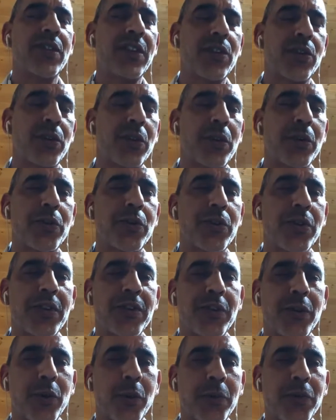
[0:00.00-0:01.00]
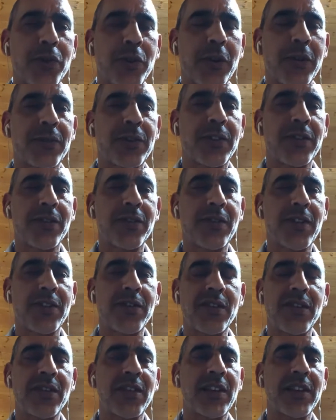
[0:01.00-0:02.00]
researchers, and observers,
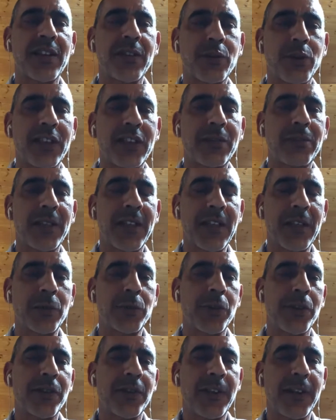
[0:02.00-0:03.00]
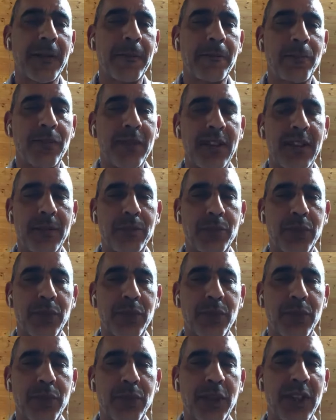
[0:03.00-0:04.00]
this is an incredibly interesting
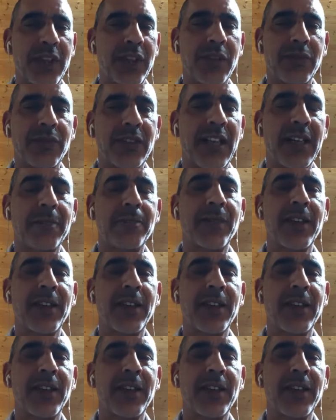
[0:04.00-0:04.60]
period of time,